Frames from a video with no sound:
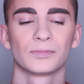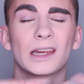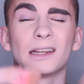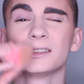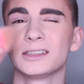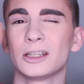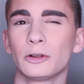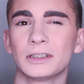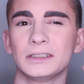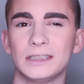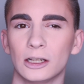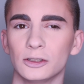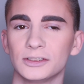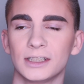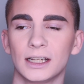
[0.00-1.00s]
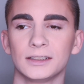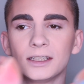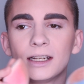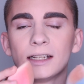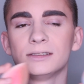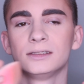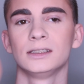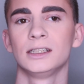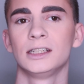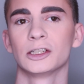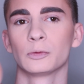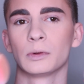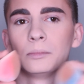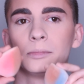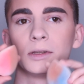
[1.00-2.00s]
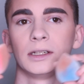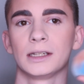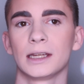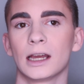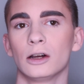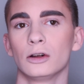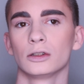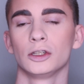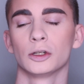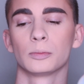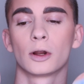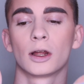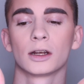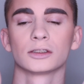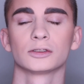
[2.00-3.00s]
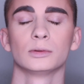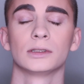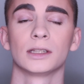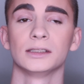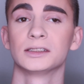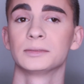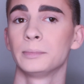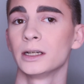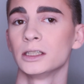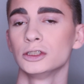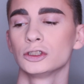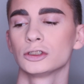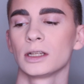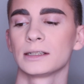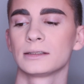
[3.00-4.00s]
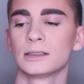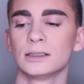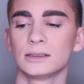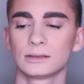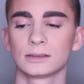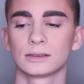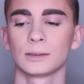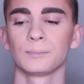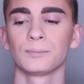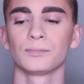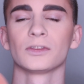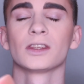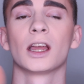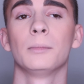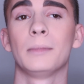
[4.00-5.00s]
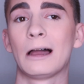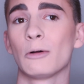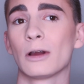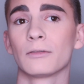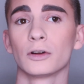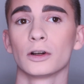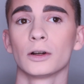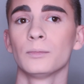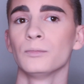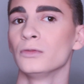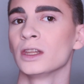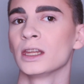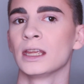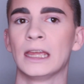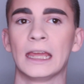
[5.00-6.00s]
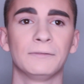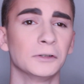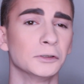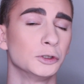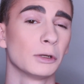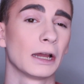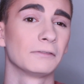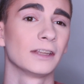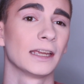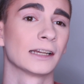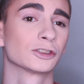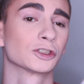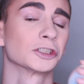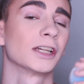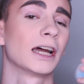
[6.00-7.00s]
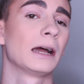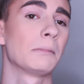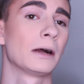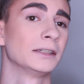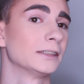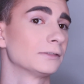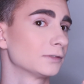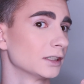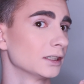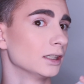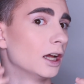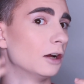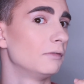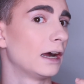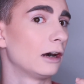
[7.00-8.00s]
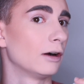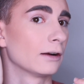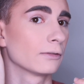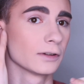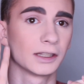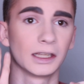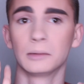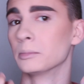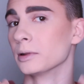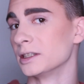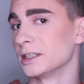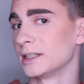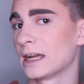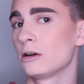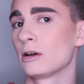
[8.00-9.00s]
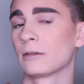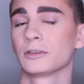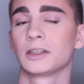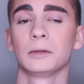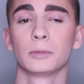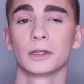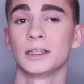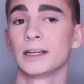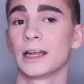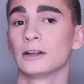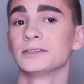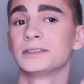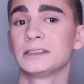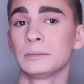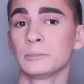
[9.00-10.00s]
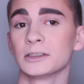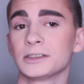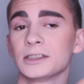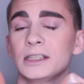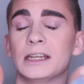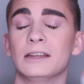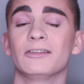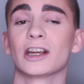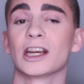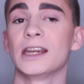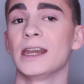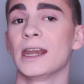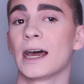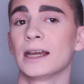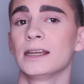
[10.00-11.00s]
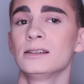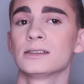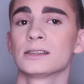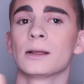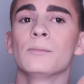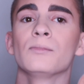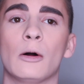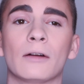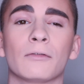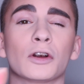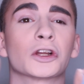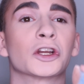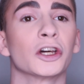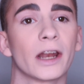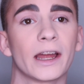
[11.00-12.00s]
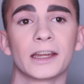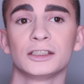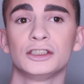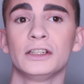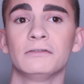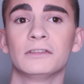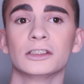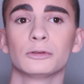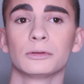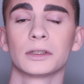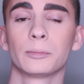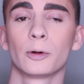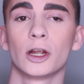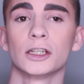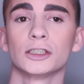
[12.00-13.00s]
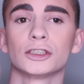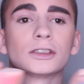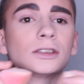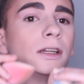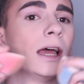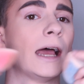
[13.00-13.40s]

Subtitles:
That is the only downside that I see here when blending out your products with a sponge like this. However, if you do have the extra time, I definitely love how everything blended out. Everything blended out seamlessly and very nice. However, could I achieve this with a brush?